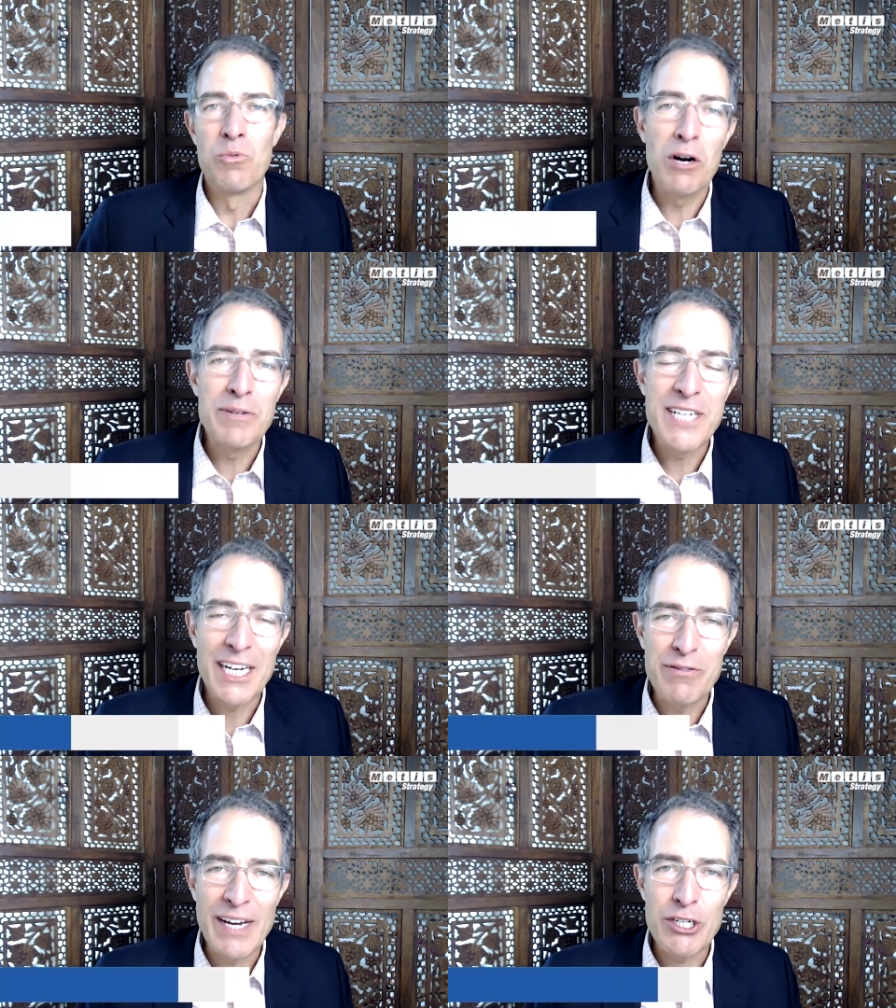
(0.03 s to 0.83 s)
Welcome to
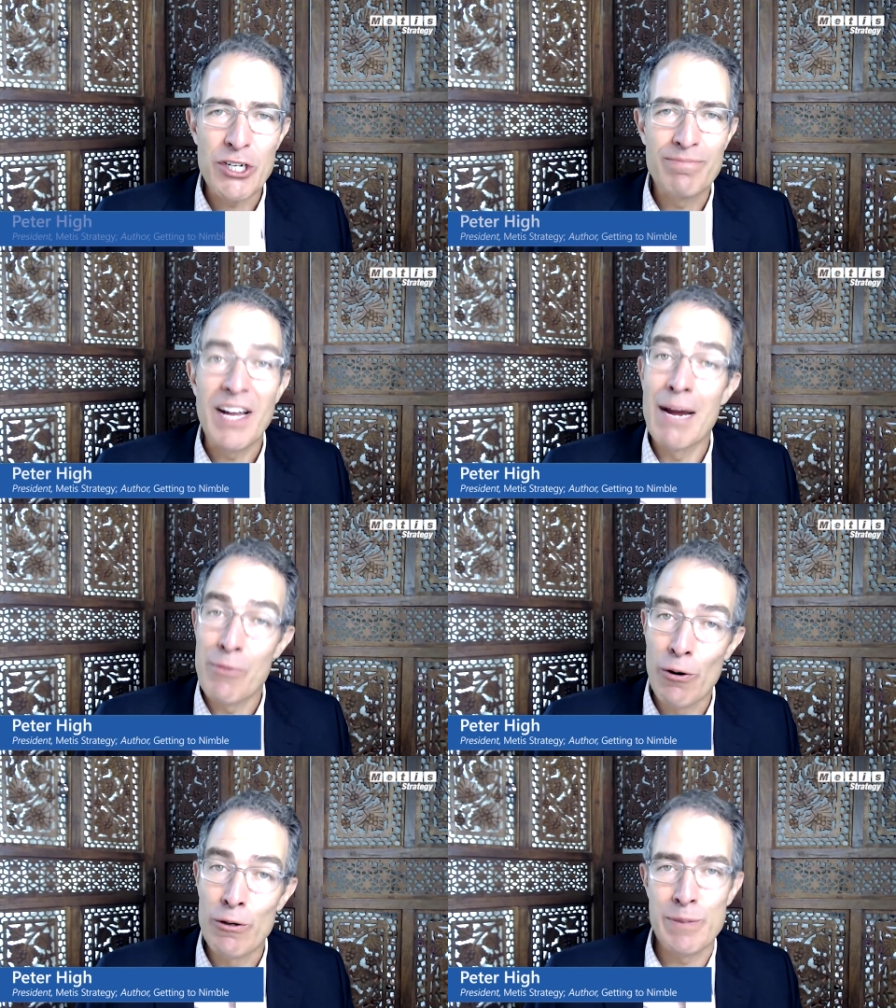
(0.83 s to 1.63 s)
Technovation. I'm
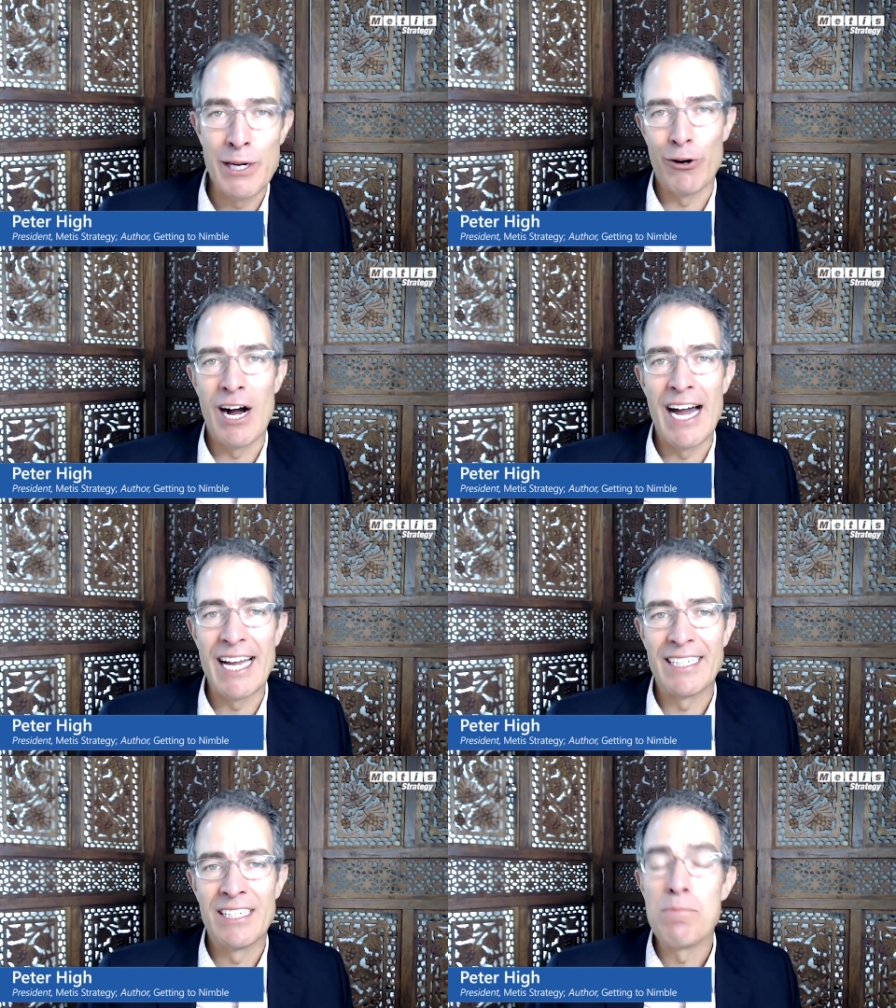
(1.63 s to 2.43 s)
your host, Peter
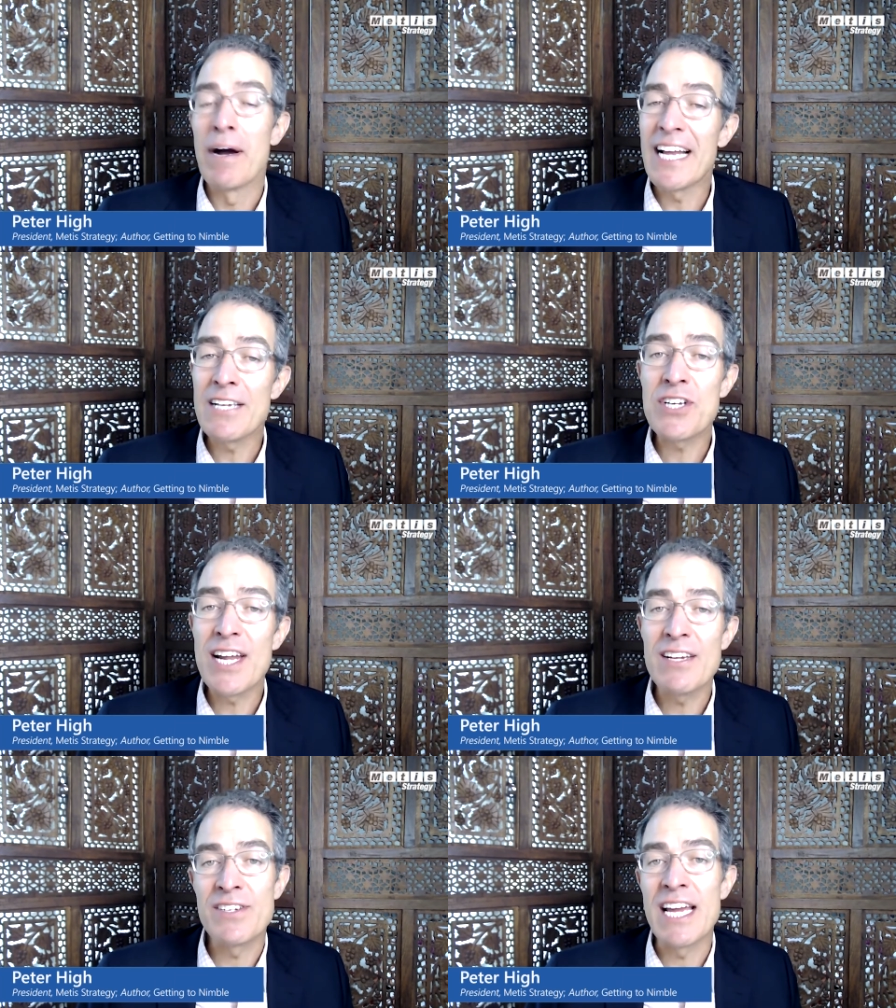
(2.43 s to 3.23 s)
High. My guest
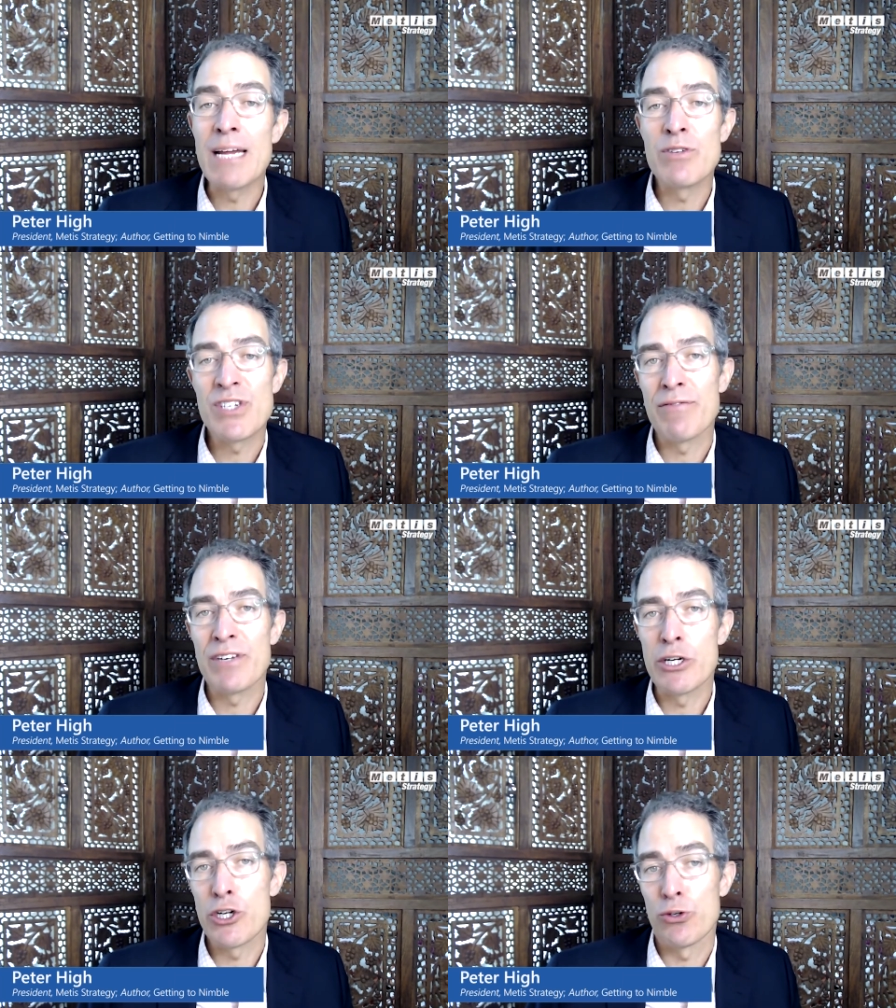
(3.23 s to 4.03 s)
today is Dame
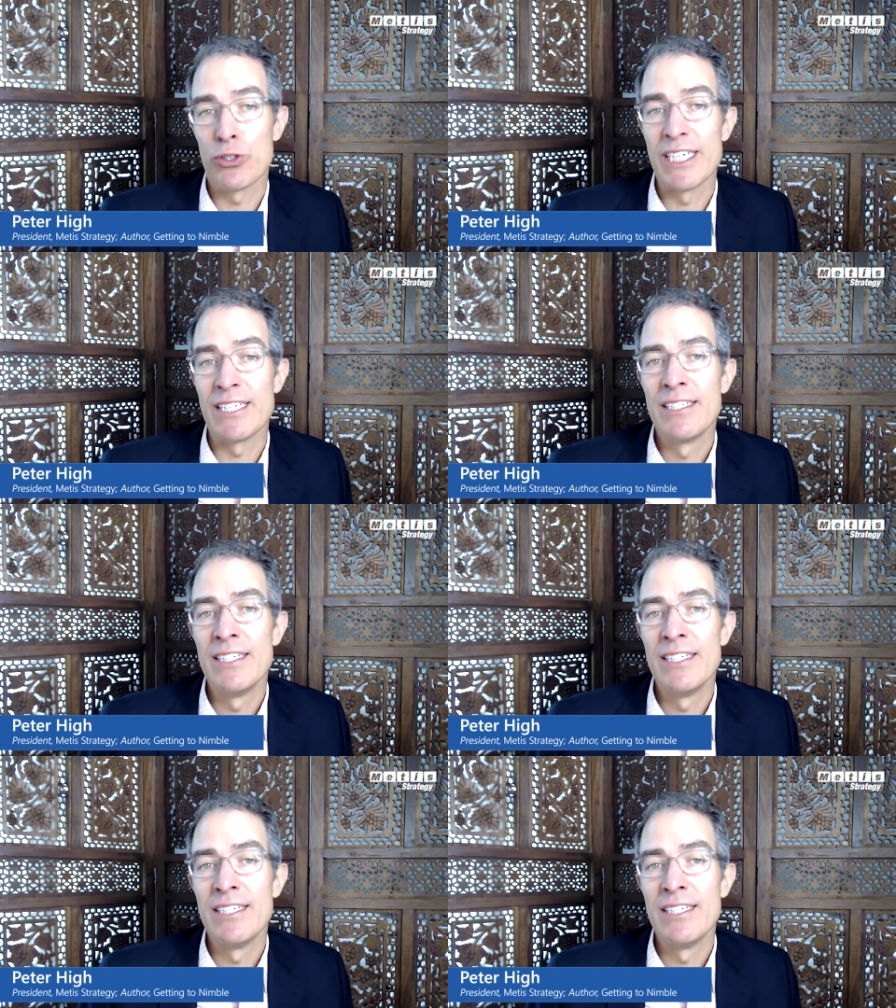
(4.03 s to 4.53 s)
Stephanie Shirley.